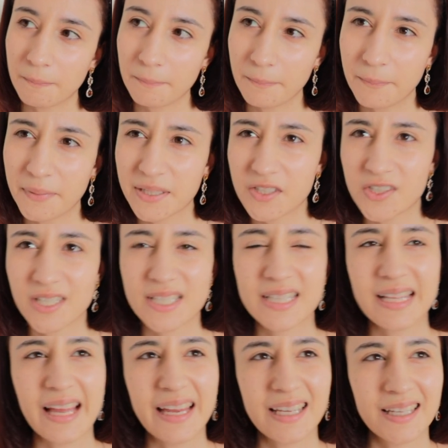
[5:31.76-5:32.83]
but
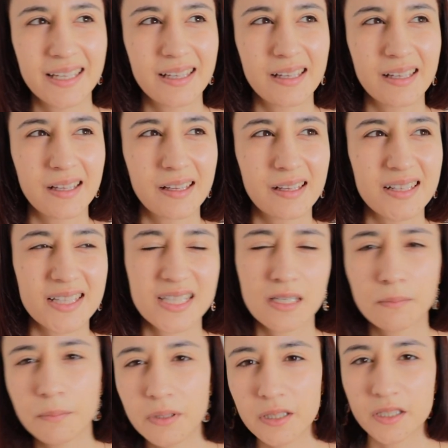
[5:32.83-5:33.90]
just like
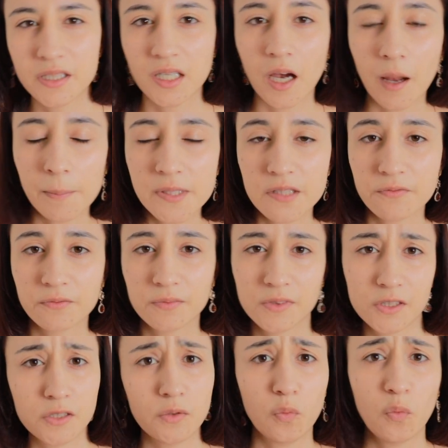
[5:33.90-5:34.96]
simple tops
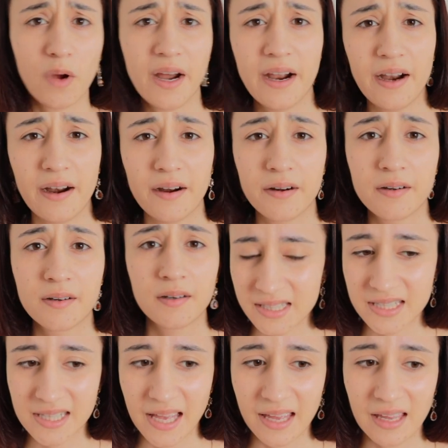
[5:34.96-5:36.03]
to wear, let's
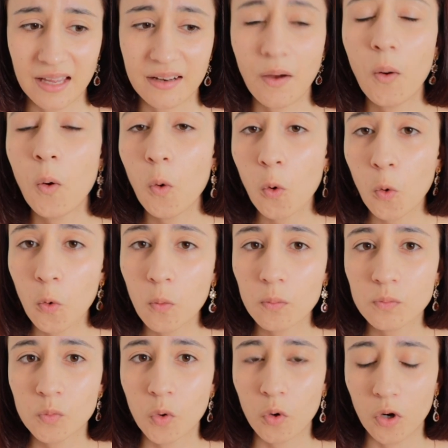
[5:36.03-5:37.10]
say at
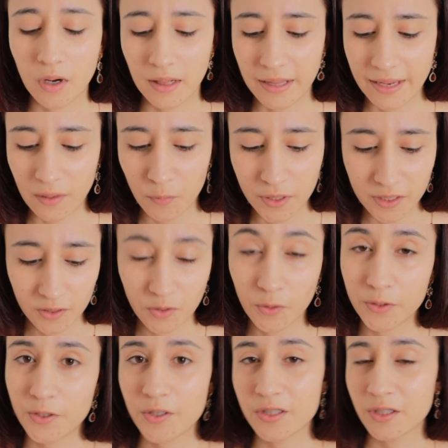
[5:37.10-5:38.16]
home or like when you go
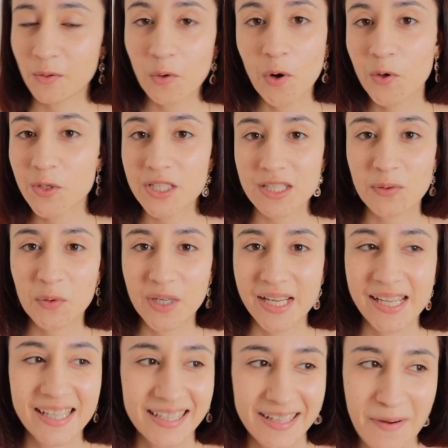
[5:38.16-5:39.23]
to the grocery.